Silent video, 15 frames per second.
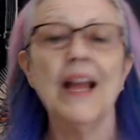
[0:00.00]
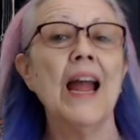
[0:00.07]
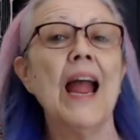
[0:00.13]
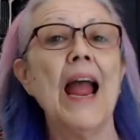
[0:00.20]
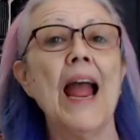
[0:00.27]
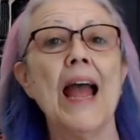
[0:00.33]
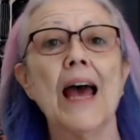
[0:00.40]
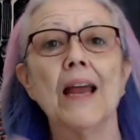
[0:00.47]

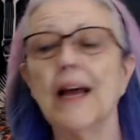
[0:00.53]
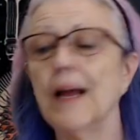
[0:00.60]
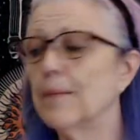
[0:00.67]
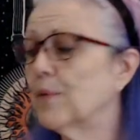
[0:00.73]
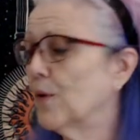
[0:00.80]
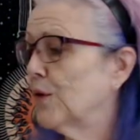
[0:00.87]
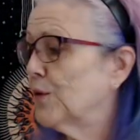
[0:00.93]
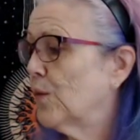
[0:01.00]
and I
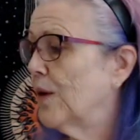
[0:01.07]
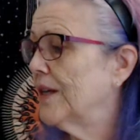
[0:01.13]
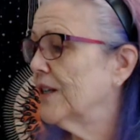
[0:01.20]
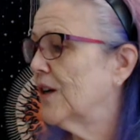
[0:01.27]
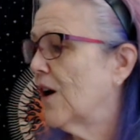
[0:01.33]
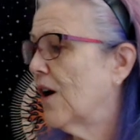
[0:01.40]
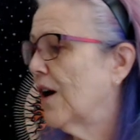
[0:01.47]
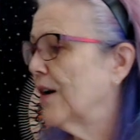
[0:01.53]
pulled one
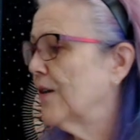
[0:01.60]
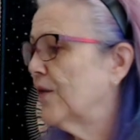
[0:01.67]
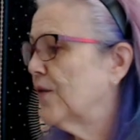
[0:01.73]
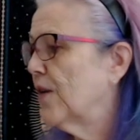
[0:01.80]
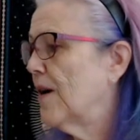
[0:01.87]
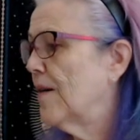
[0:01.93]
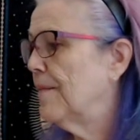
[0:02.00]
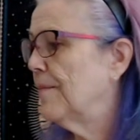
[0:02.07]
card
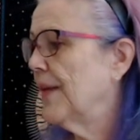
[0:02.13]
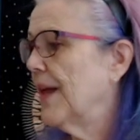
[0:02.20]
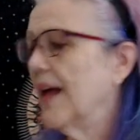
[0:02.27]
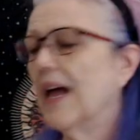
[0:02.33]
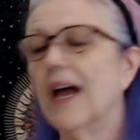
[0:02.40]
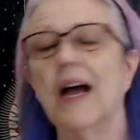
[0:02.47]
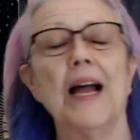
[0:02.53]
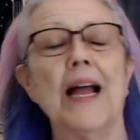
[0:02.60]
from
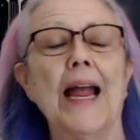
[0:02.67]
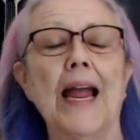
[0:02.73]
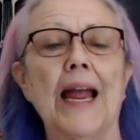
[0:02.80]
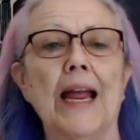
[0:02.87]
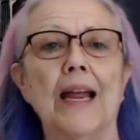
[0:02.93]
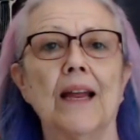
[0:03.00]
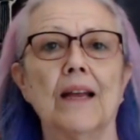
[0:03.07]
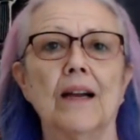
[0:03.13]

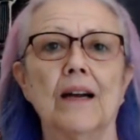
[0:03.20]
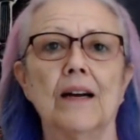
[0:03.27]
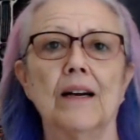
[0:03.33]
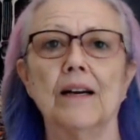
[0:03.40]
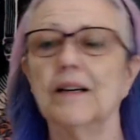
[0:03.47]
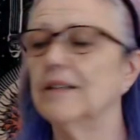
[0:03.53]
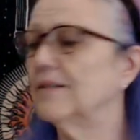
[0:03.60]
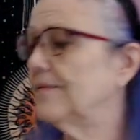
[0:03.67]
a
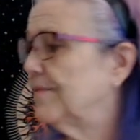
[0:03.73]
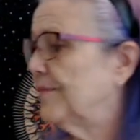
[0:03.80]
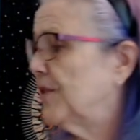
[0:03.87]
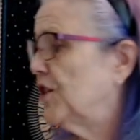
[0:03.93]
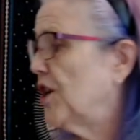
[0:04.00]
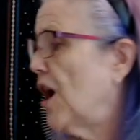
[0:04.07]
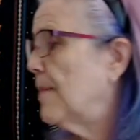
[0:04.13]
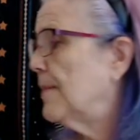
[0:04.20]

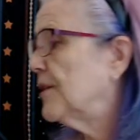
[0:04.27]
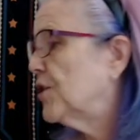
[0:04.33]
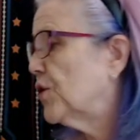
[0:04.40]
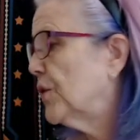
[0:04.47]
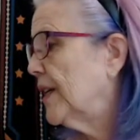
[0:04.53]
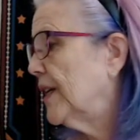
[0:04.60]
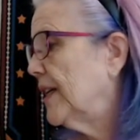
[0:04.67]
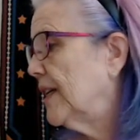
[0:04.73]

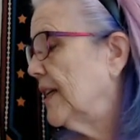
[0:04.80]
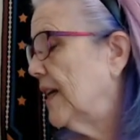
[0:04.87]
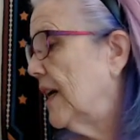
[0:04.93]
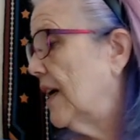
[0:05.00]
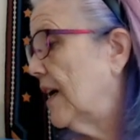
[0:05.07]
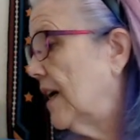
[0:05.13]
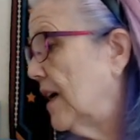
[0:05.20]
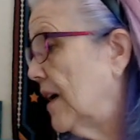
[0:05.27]
geometry,
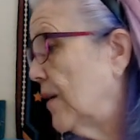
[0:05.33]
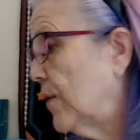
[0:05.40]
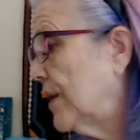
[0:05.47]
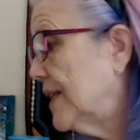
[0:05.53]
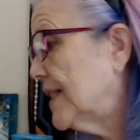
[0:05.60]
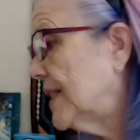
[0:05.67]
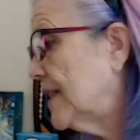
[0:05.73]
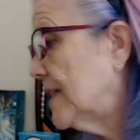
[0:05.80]
what
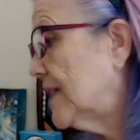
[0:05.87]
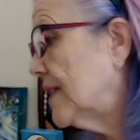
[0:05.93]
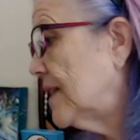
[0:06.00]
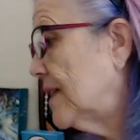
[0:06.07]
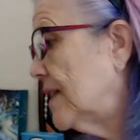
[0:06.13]
is it?